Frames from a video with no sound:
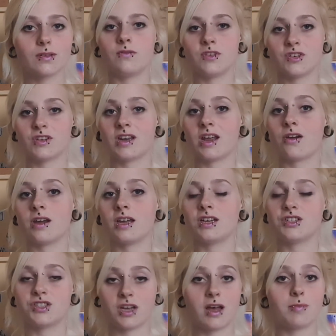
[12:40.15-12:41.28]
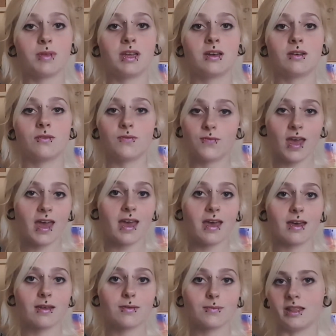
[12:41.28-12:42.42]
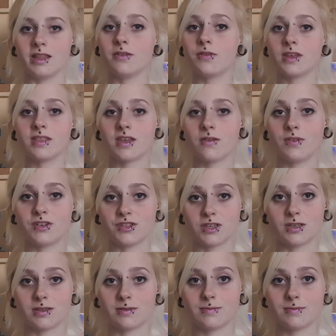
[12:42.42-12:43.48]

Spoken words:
visionary, shaman, fair, and living their vision.